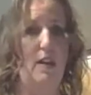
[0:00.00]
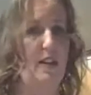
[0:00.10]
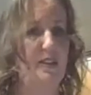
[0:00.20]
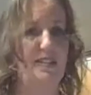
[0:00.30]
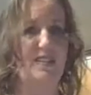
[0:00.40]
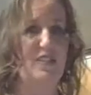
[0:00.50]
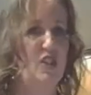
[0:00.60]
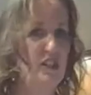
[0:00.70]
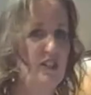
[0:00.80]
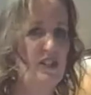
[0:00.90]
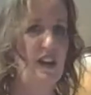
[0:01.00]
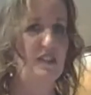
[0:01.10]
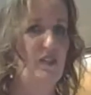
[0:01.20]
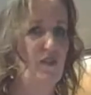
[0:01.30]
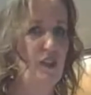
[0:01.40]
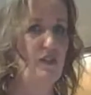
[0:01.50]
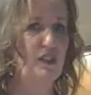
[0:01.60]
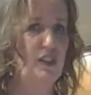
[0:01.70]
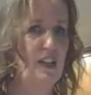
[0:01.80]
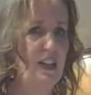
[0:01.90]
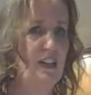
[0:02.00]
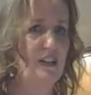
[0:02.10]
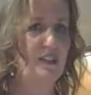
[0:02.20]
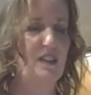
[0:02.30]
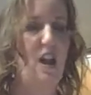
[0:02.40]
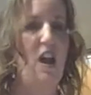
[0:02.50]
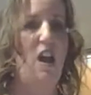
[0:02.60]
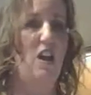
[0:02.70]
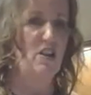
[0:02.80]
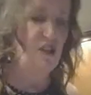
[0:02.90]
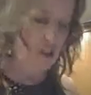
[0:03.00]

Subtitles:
It just takes a few ingredients and